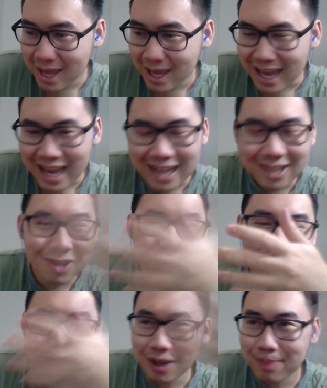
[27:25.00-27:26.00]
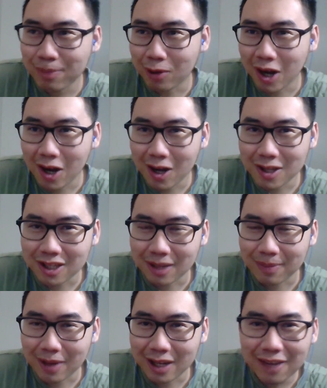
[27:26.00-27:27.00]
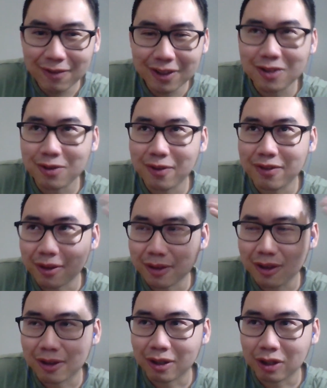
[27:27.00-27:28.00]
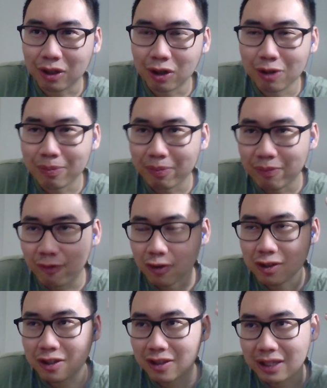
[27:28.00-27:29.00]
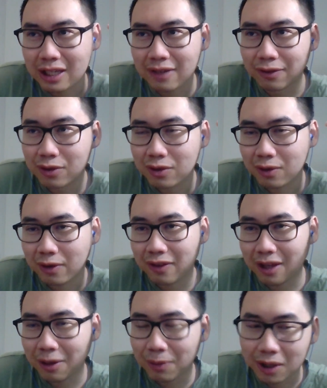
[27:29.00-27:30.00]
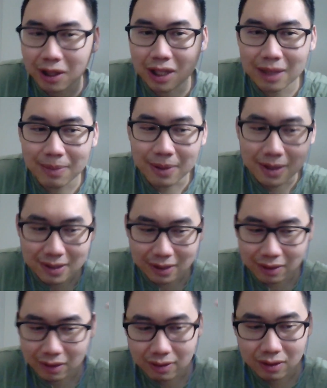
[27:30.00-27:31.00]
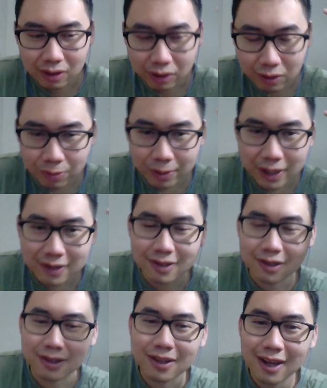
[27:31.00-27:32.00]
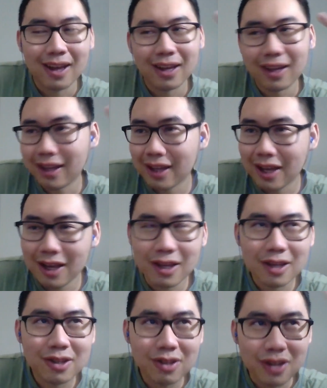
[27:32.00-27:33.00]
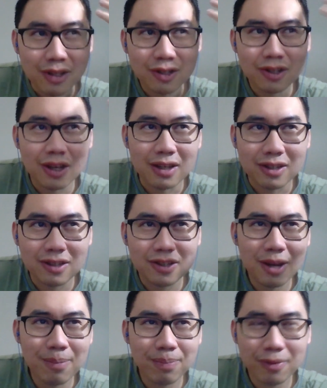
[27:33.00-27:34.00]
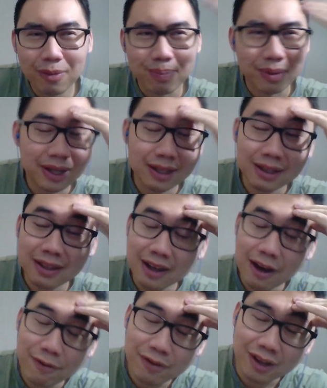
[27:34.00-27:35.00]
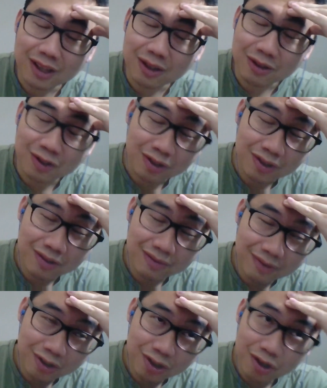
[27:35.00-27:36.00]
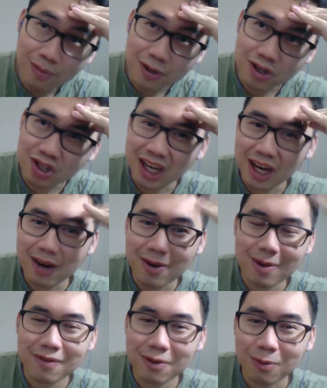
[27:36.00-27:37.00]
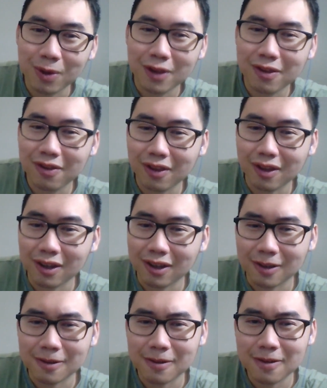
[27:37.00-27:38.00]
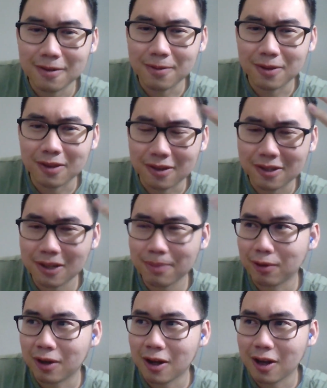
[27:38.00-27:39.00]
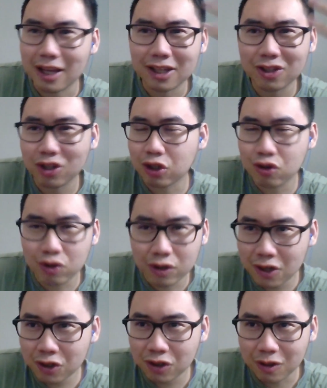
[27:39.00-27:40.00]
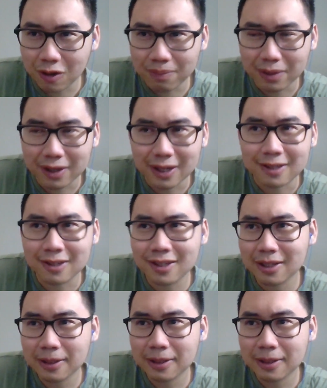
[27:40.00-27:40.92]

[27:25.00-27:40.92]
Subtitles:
It's such a simple concept, and even sort of the good versus evil sort of thing with the demons and the good races. It's simple, but I feel like there's just so much care even with the simple. It's traditional, but it's